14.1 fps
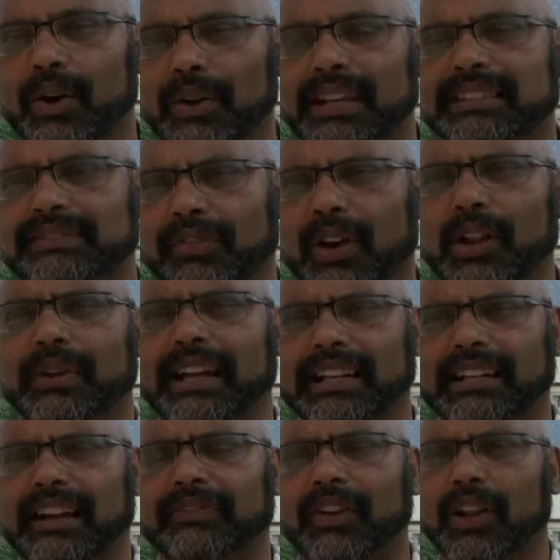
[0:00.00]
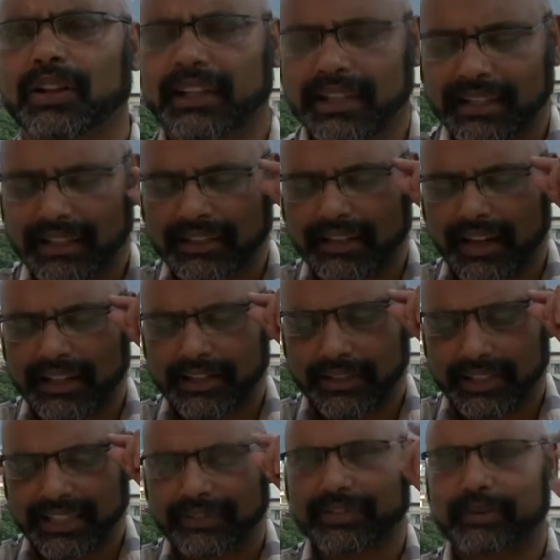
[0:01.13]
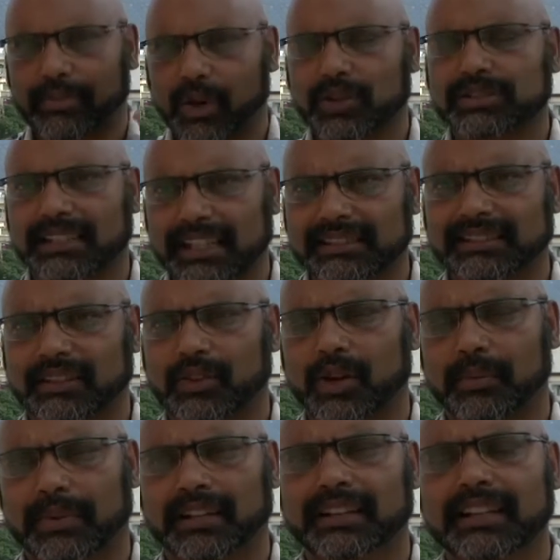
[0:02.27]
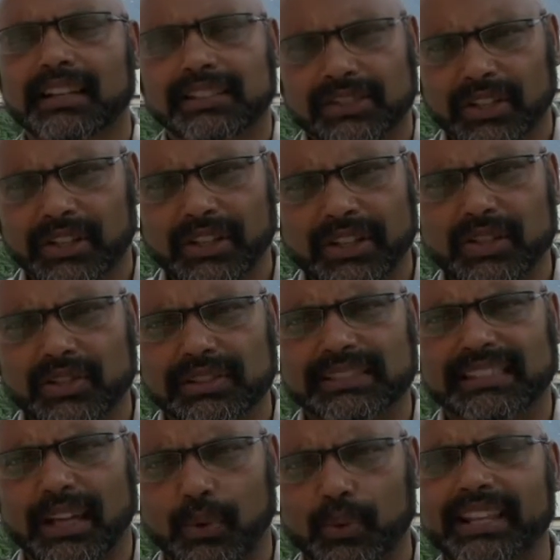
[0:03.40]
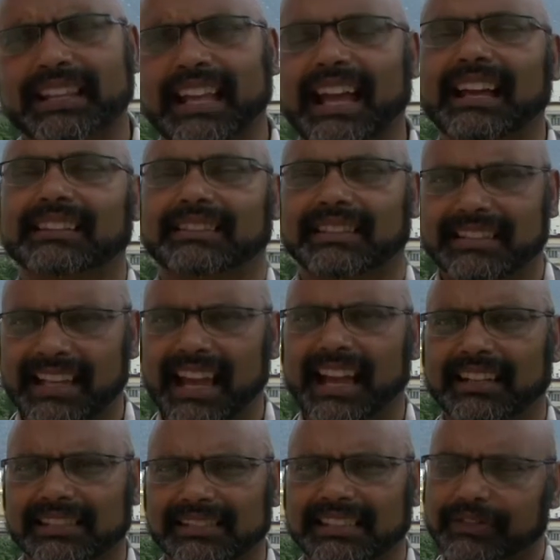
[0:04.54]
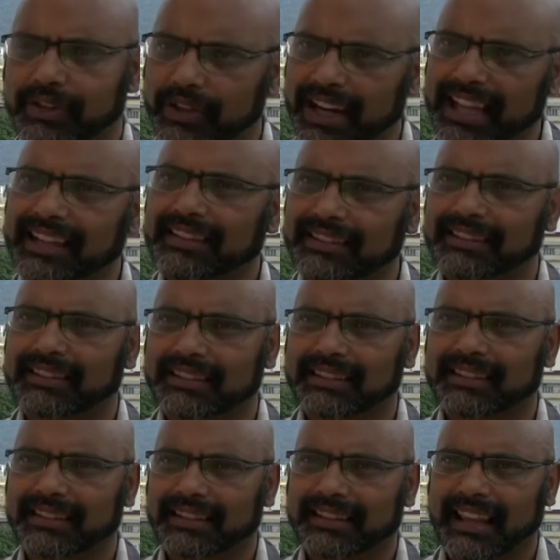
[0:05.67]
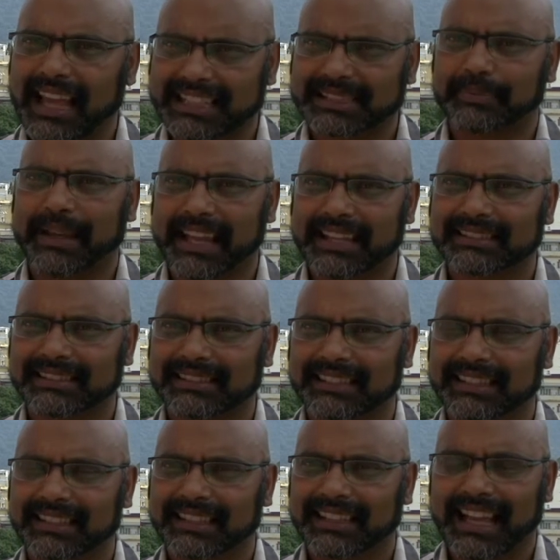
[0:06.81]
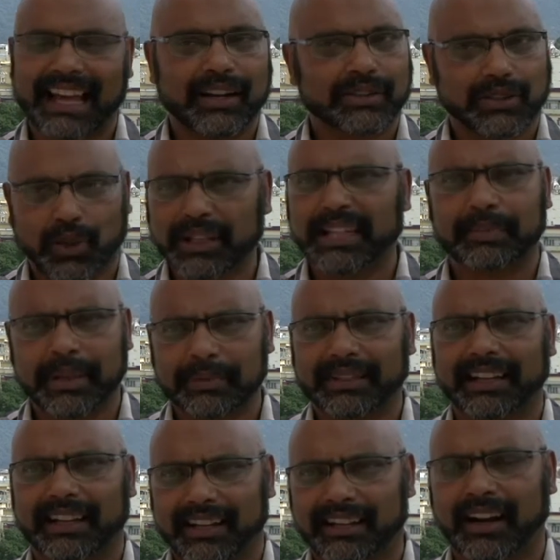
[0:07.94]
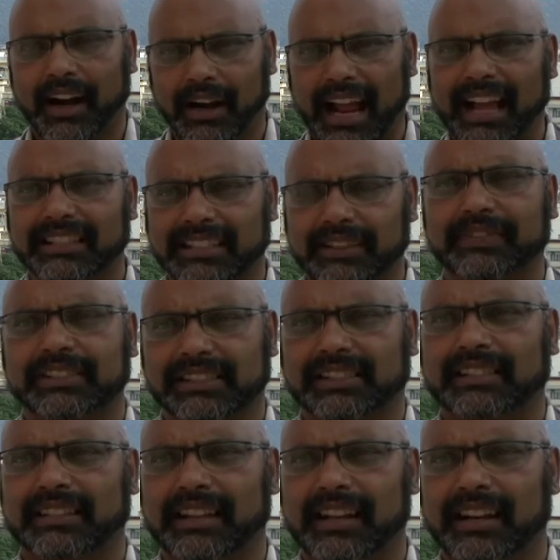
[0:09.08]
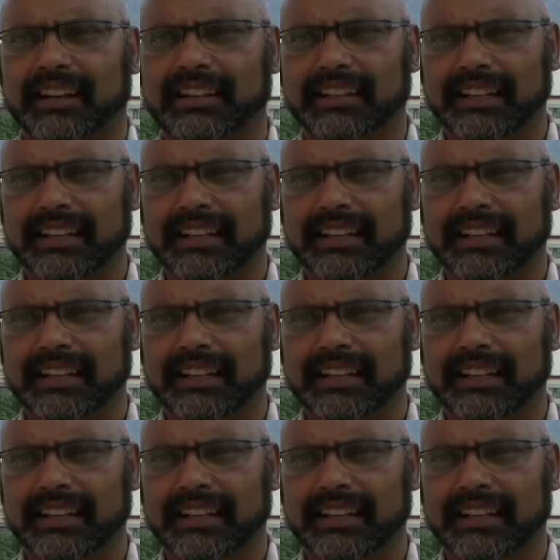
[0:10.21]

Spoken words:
Rio is following under a different process than normal. So the good news is that we get the text. If you're in that space, and it's only the people that are actually physically there,